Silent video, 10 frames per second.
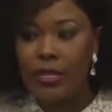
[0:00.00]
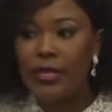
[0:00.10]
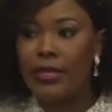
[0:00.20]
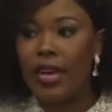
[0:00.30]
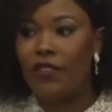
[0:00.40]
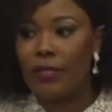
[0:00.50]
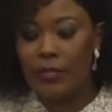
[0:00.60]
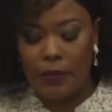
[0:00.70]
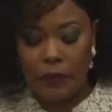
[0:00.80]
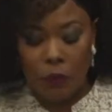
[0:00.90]

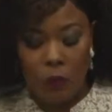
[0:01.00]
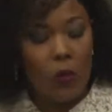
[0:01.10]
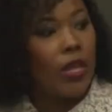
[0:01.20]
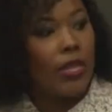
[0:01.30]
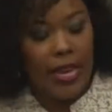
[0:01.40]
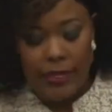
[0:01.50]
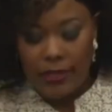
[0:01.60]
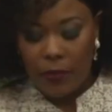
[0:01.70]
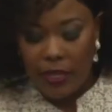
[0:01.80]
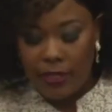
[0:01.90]
70, the
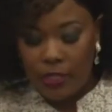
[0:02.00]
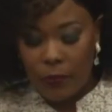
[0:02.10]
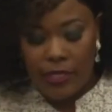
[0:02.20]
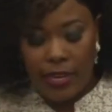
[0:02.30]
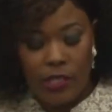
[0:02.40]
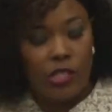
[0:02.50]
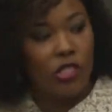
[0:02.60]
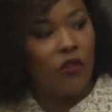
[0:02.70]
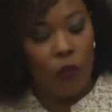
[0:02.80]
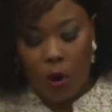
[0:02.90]
estimated percentage
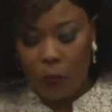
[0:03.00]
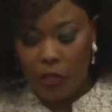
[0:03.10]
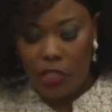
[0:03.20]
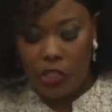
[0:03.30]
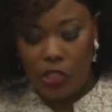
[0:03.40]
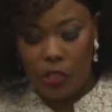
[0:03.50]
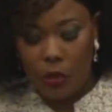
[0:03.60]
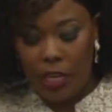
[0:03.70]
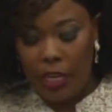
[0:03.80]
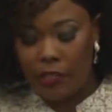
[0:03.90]
of population
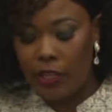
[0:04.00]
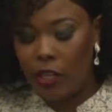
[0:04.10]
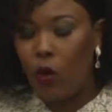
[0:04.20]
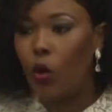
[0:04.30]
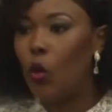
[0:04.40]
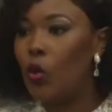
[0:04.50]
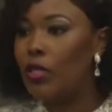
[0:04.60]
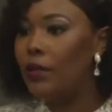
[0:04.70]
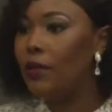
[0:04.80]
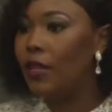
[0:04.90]
located on our
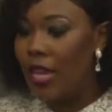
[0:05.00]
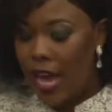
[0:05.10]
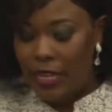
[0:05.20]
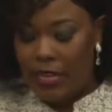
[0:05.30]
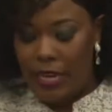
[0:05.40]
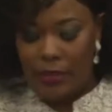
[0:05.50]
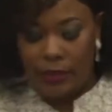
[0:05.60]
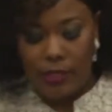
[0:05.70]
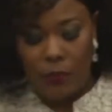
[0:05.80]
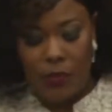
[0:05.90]
coast, and
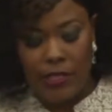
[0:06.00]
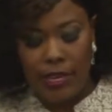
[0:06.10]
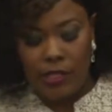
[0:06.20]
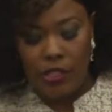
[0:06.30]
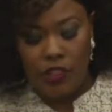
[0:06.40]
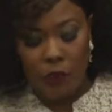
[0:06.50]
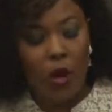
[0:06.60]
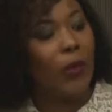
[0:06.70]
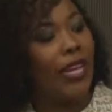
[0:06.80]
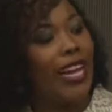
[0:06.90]
8, the percentage of
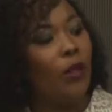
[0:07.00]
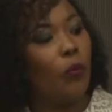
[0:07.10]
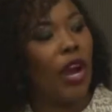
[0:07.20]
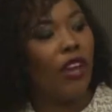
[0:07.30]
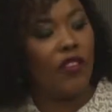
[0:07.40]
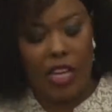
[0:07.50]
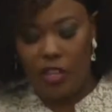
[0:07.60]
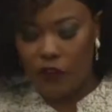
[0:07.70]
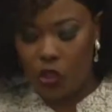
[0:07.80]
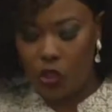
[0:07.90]
public and private
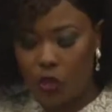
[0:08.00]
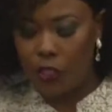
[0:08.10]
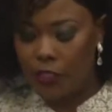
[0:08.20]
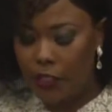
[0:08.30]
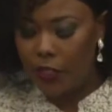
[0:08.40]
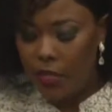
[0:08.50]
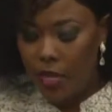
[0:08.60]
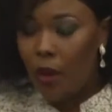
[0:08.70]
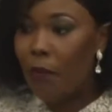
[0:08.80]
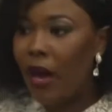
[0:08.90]
infrastructure
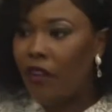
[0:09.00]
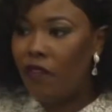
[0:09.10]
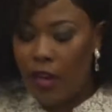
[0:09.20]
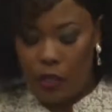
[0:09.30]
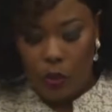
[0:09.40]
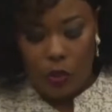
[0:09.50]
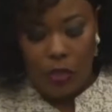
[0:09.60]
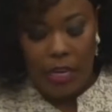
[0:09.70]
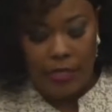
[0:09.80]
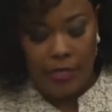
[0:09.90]
by value
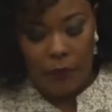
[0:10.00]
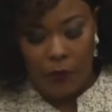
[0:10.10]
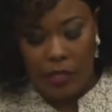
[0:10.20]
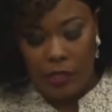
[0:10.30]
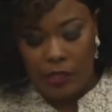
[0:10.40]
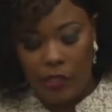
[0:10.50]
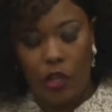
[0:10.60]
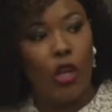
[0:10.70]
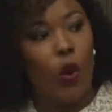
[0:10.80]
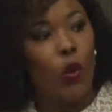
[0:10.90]
located immediately
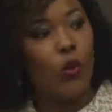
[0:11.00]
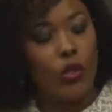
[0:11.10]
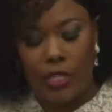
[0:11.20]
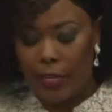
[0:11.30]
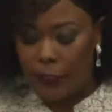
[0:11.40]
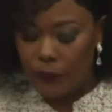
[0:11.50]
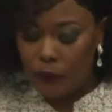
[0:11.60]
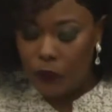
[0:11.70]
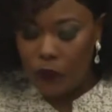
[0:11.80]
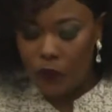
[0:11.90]
on our coastline.
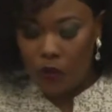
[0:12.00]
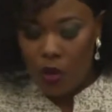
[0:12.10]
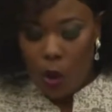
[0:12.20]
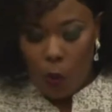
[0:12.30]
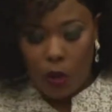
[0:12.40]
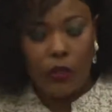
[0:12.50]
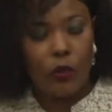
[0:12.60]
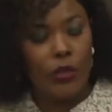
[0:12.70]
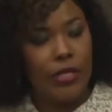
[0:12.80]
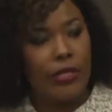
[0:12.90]
What do
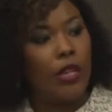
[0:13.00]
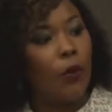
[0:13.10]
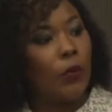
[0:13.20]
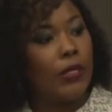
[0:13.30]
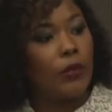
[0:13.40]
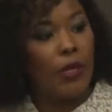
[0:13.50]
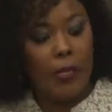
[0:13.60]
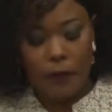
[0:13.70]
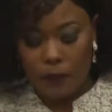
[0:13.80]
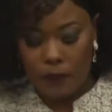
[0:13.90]
these numbers mean?